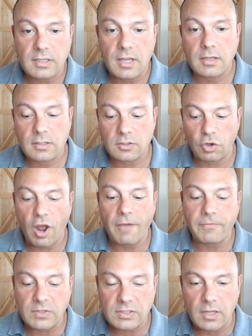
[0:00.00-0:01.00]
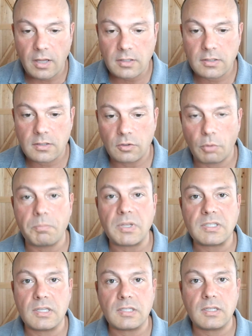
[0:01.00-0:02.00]
sucks. Your office sucks. Your
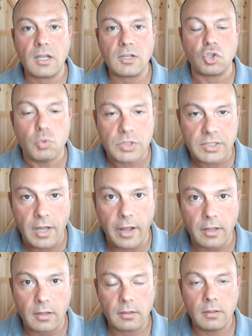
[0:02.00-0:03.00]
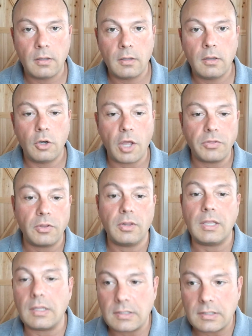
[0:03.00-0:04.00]
business sucks. You suck, not the
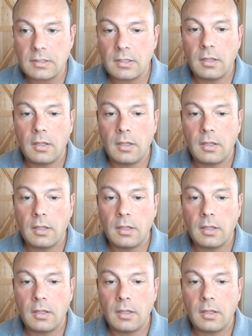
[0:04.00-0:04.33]
leads.